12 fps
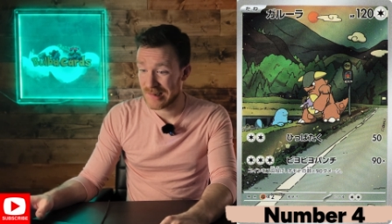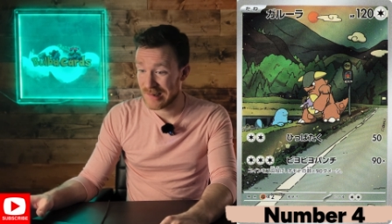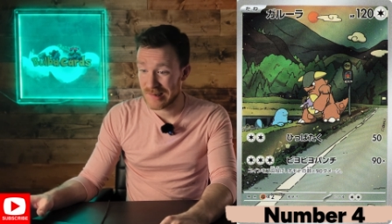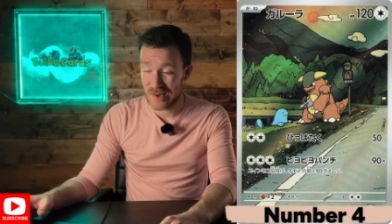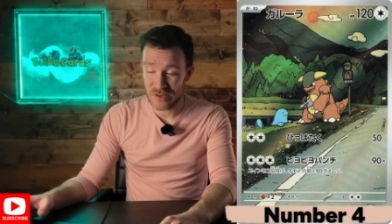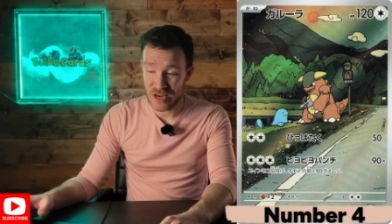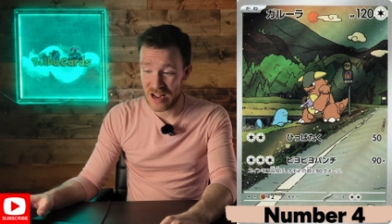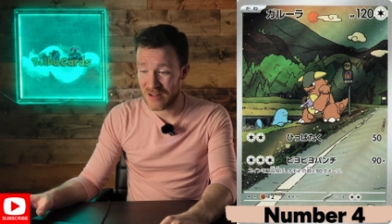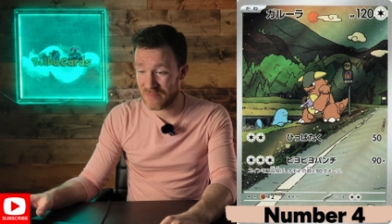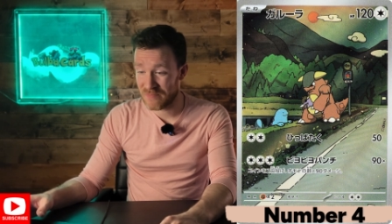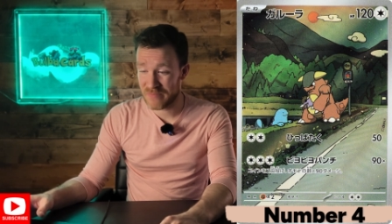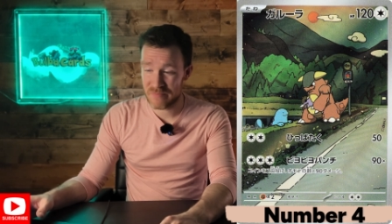There's not
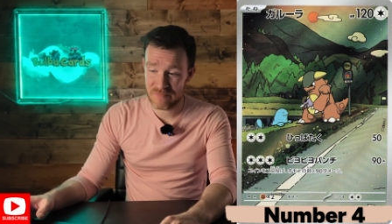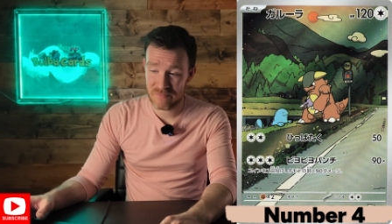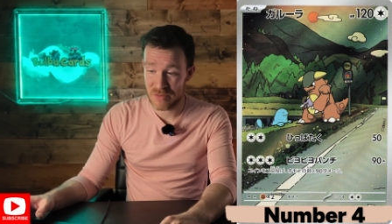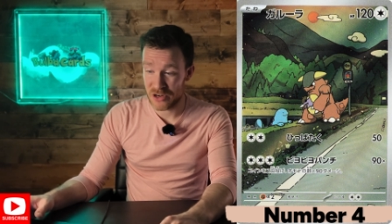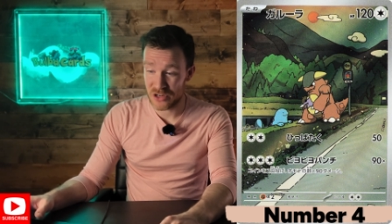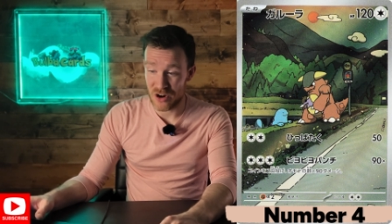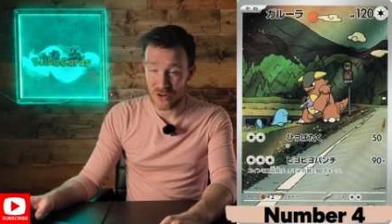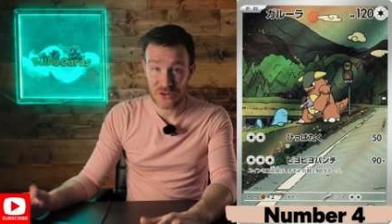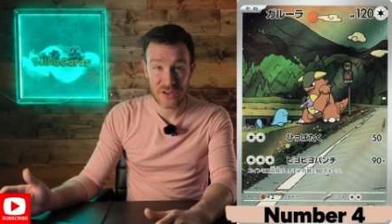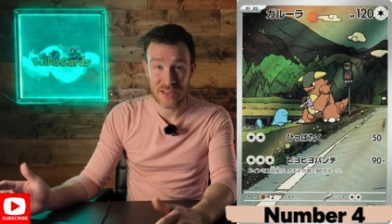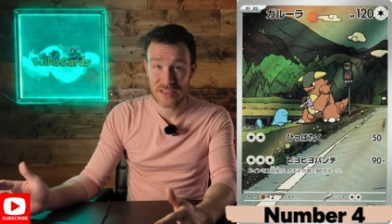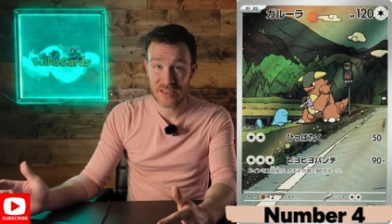much
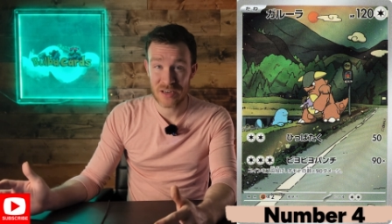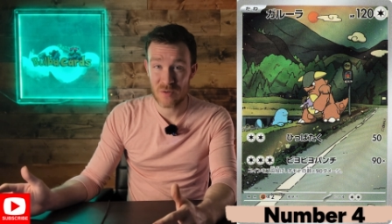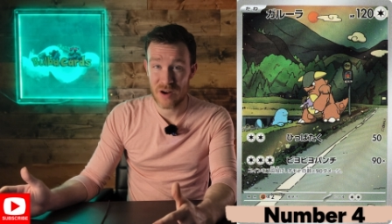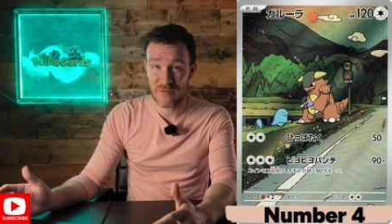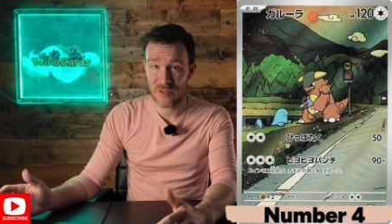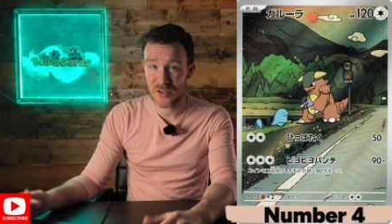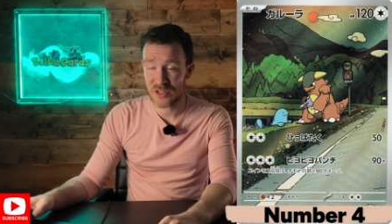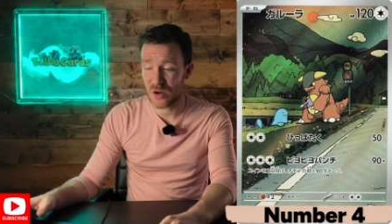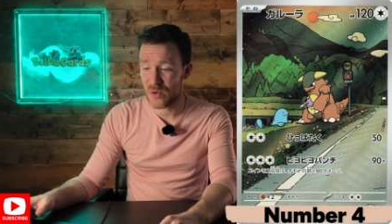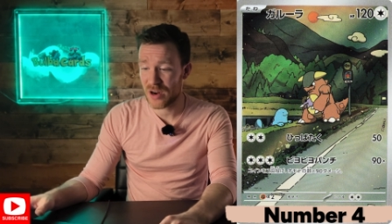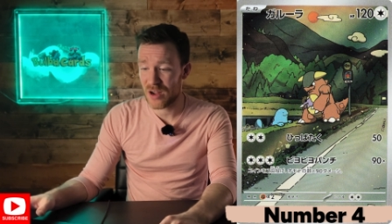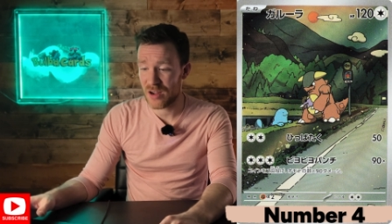artistic reference
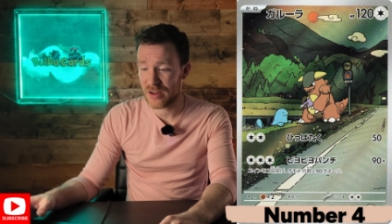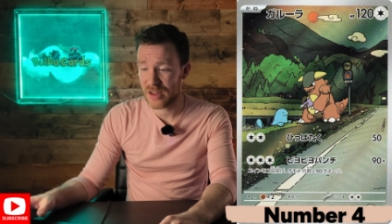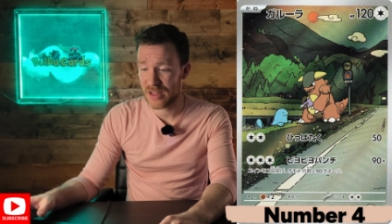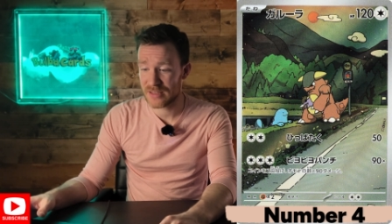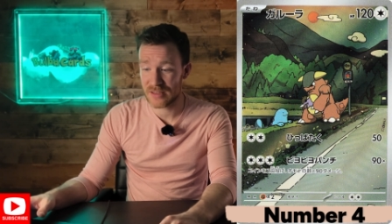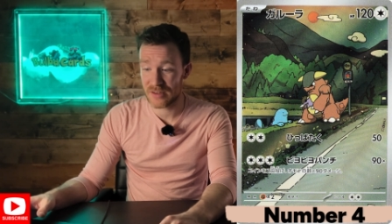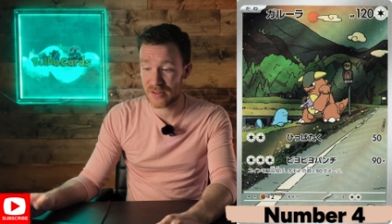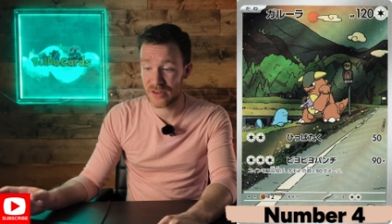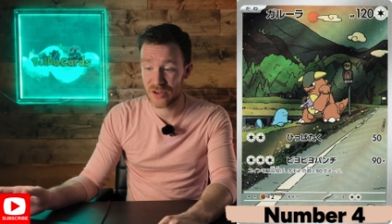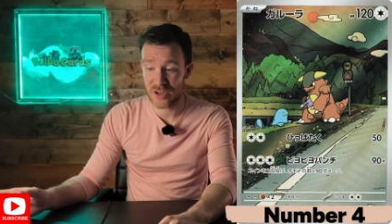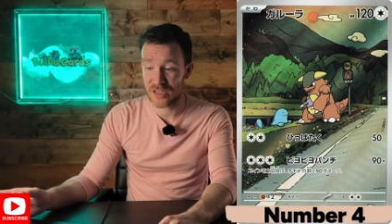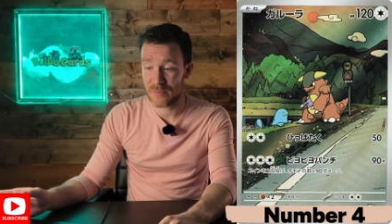going on. It's literally
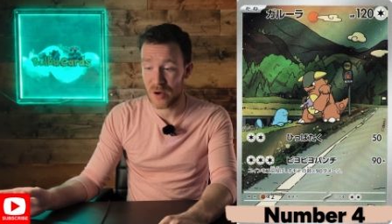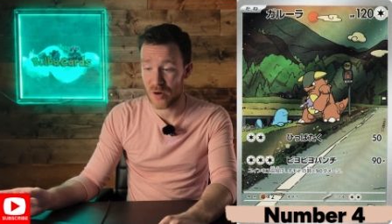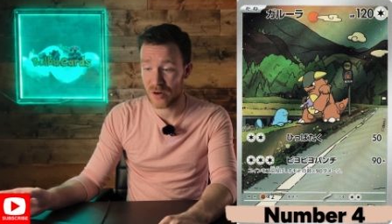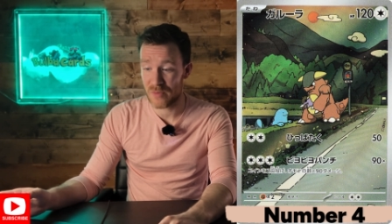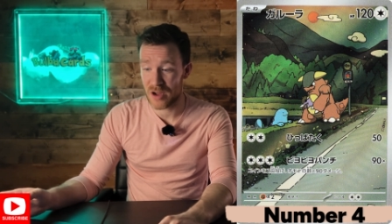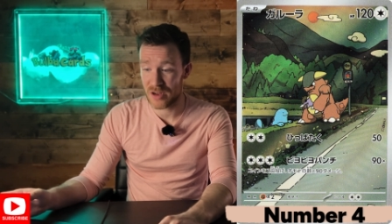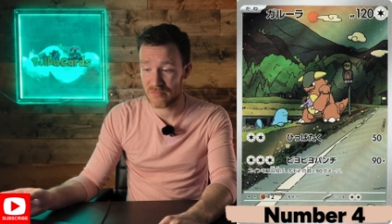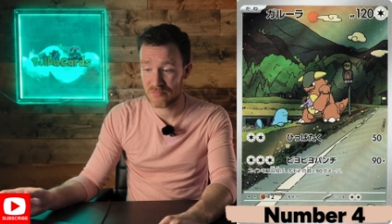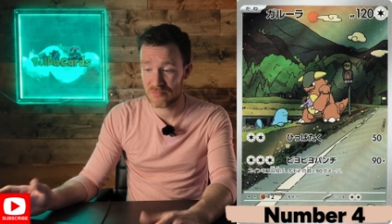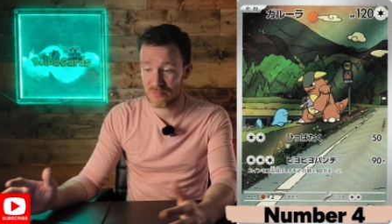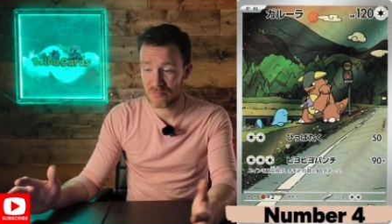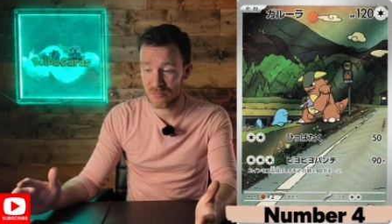just a Pokemon
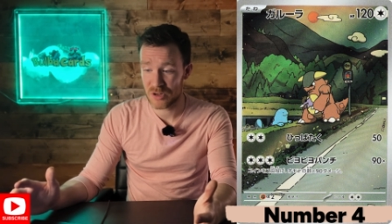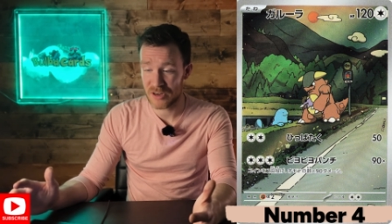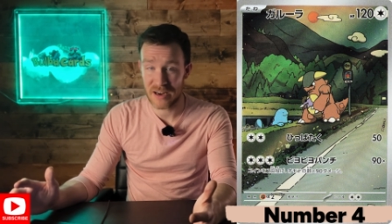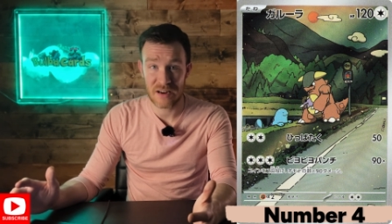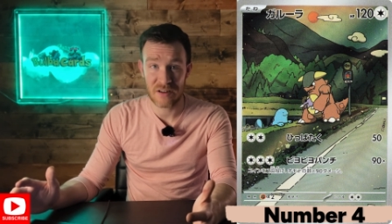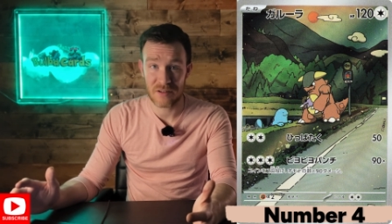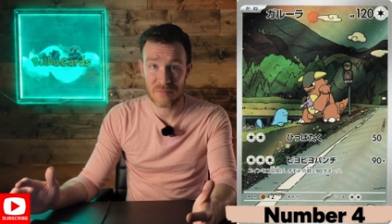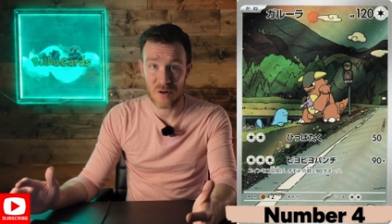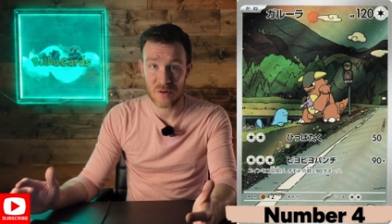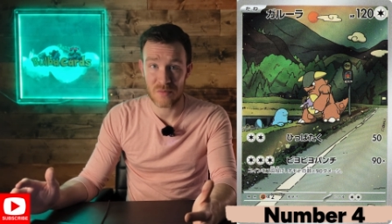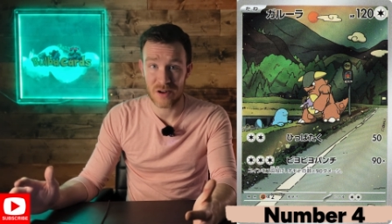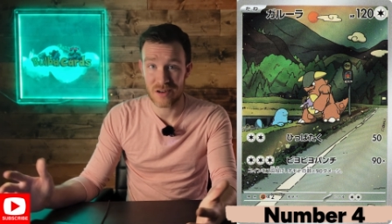looking at another
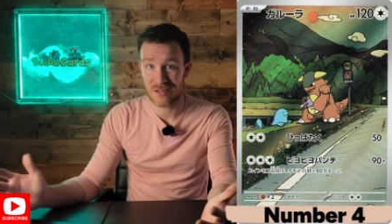Pokemon.